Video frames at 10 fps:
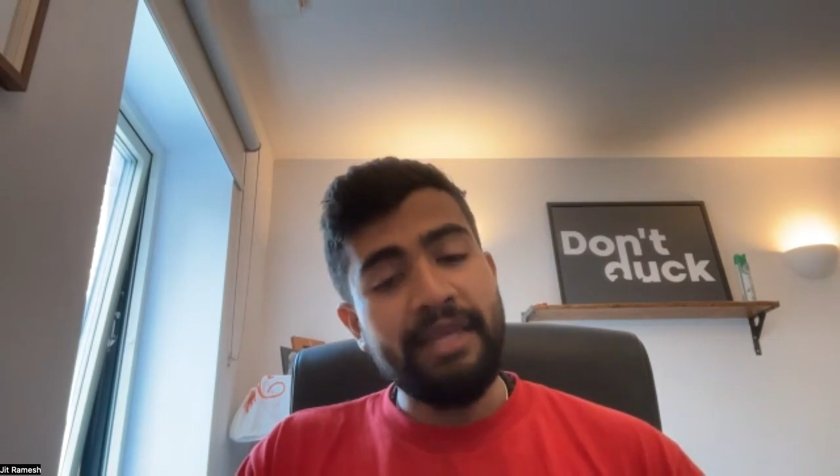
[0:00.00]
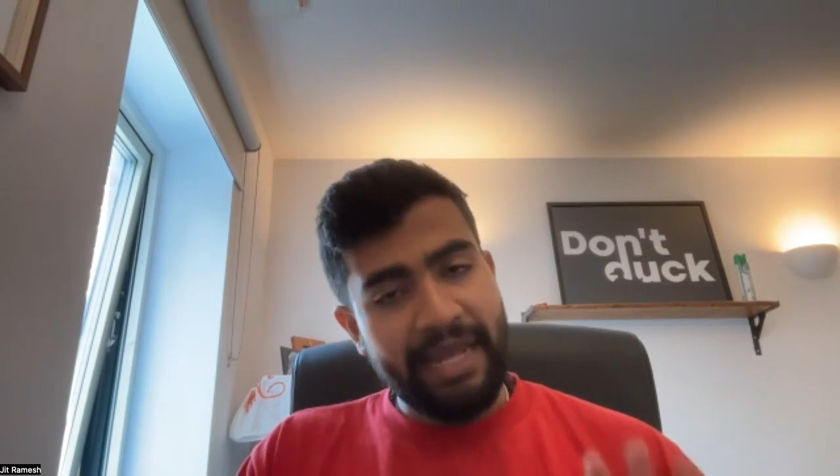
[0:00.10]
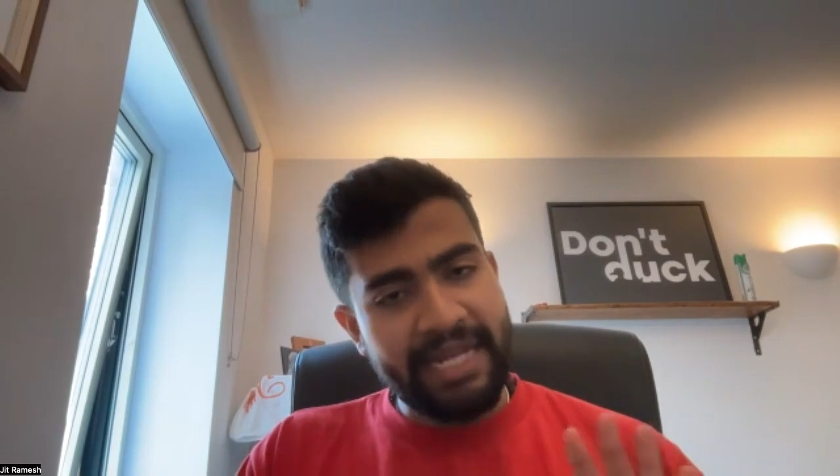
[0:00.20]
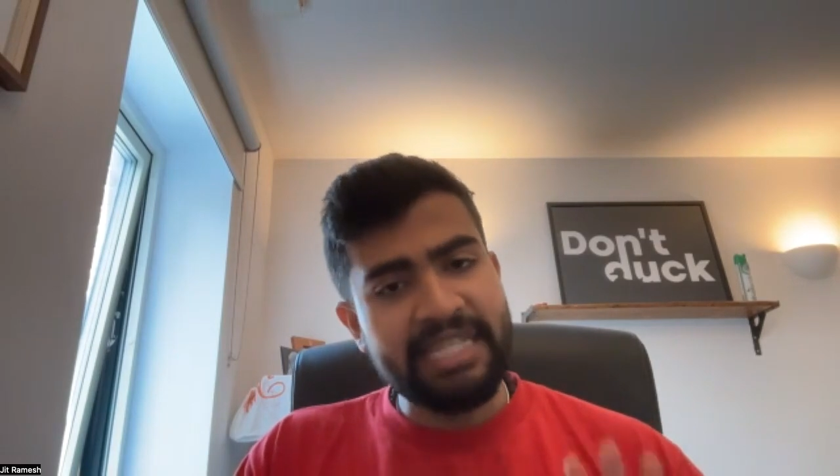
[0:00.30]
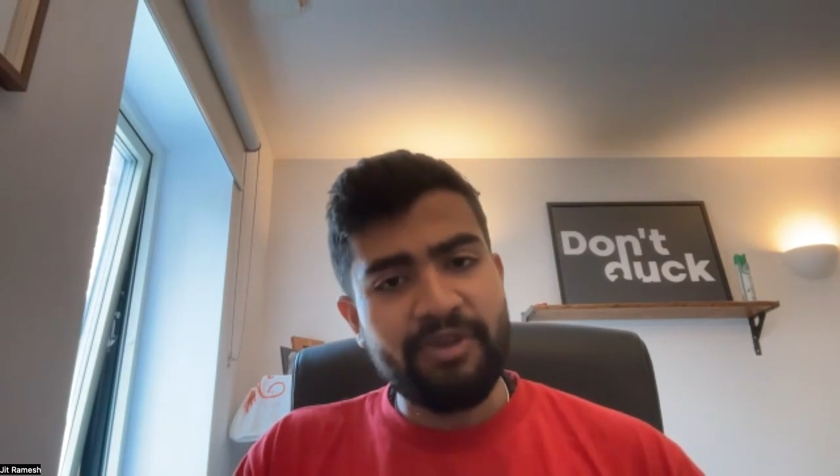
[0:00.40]

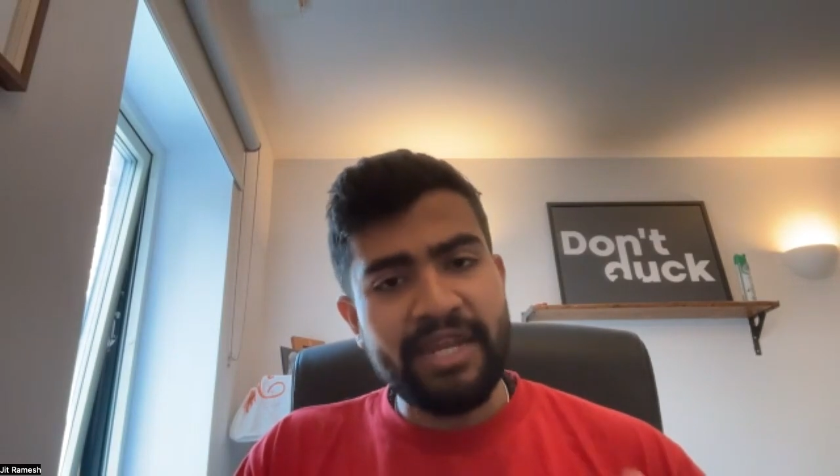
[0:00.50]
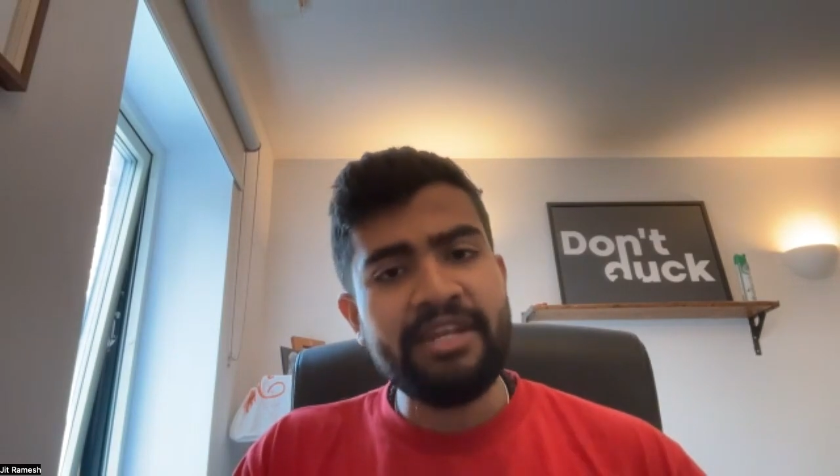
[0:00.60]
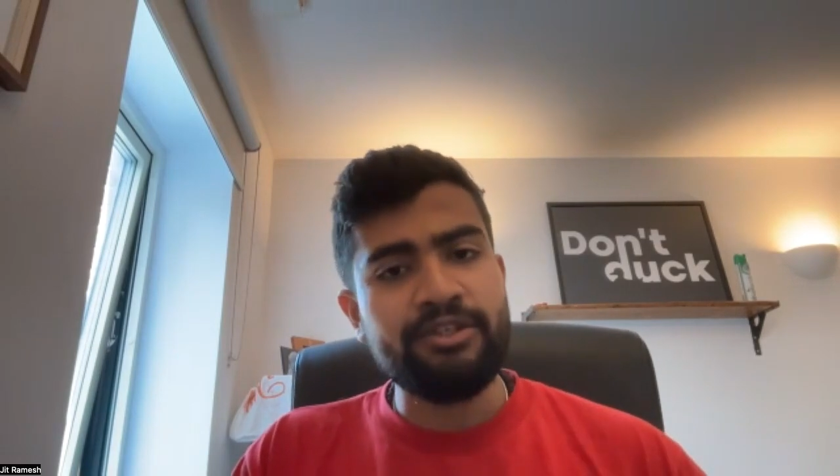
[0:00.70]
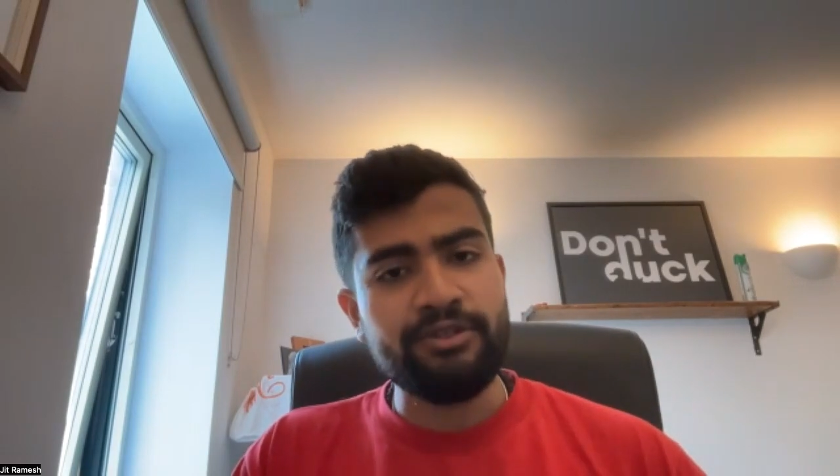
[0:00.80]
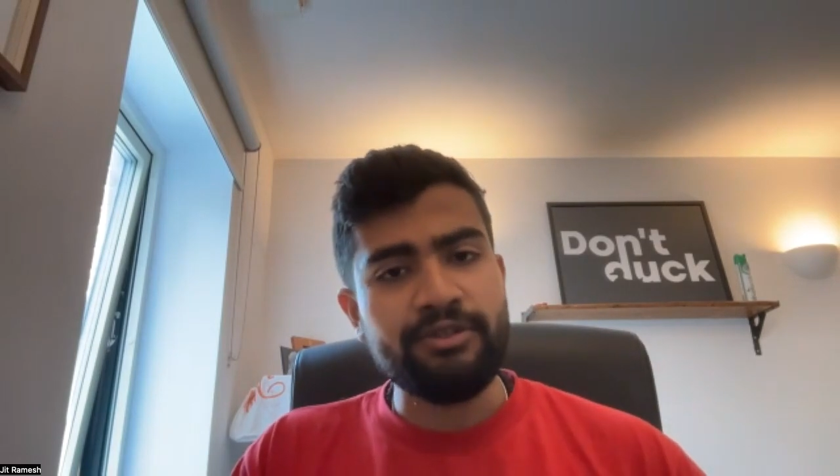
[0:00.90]
And it's
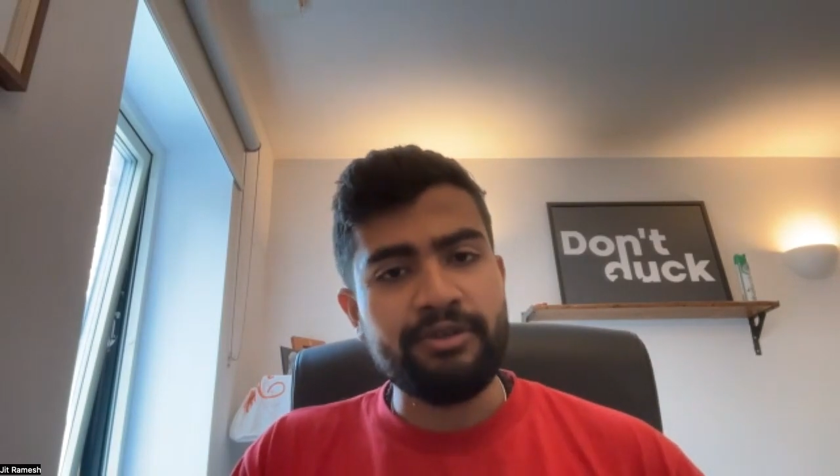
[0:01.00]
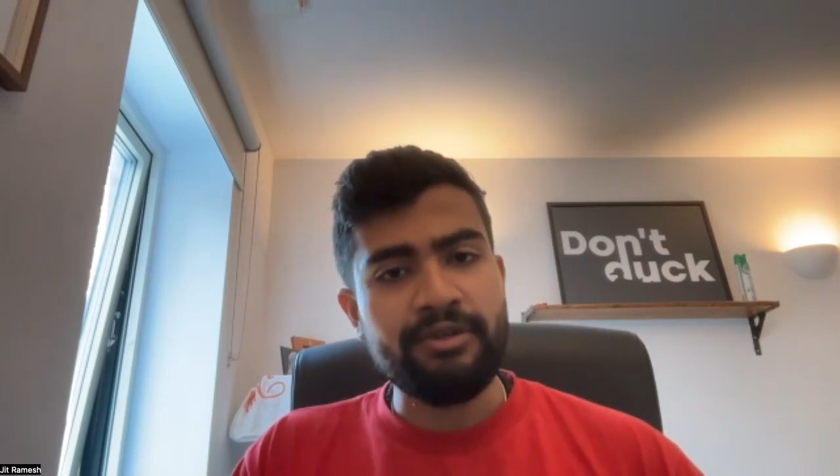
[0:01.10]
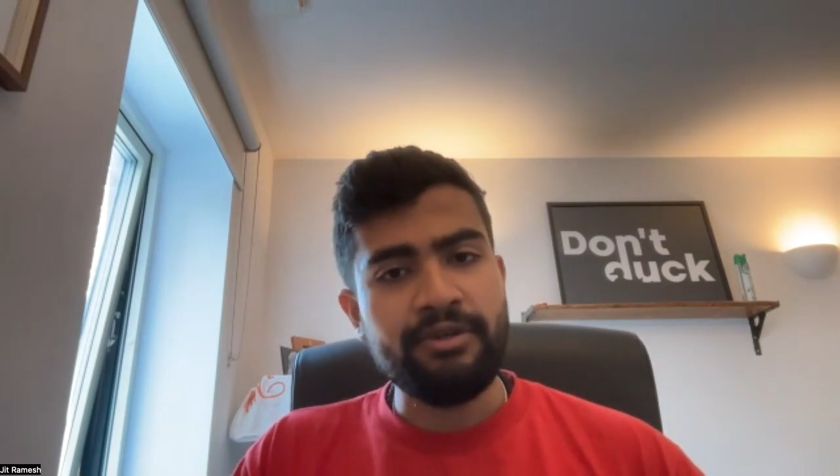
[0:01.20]
very true.